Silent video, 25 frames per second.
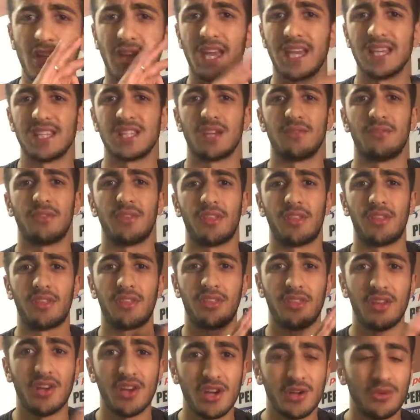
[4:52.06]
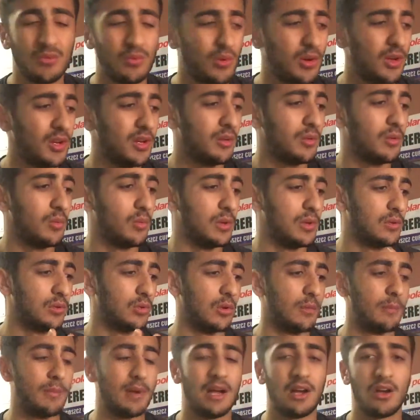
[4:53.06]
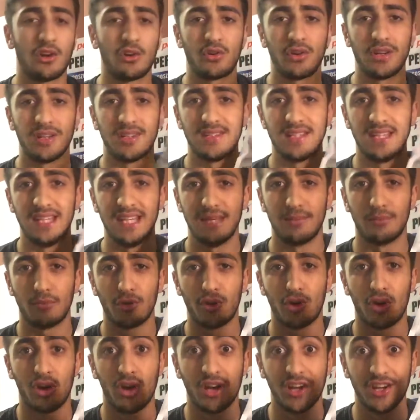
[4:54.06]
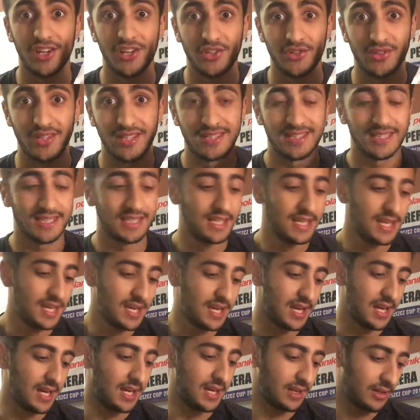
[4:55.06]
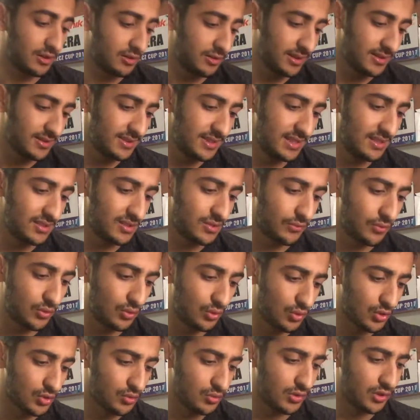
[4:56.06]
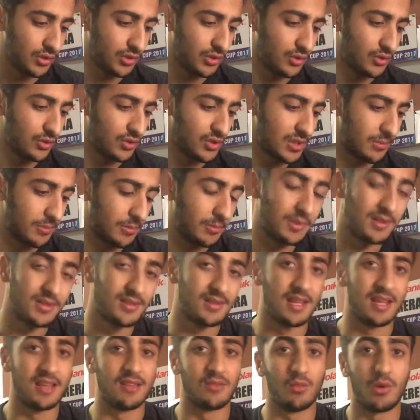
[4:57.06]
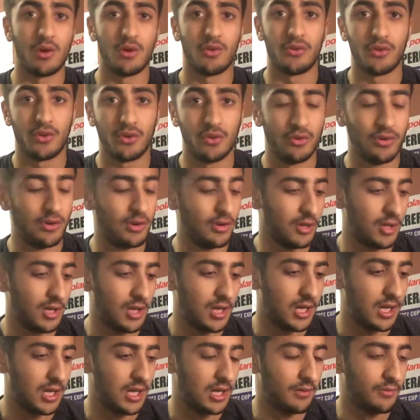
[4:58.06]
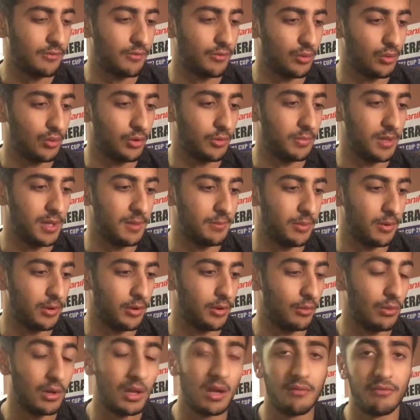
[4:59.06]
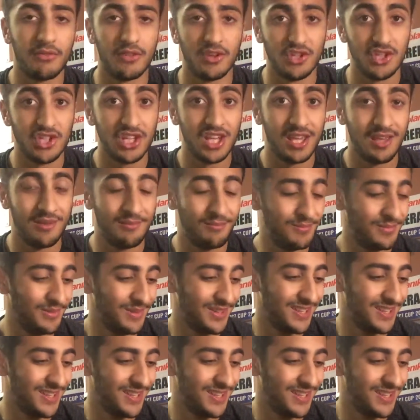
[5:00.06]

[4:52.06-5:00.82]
Okay, so for the third one, we're talking about creatine monohydrate. Uh, creatine is, of course, one of those supplements that is well known uh, for all the people who love the gym.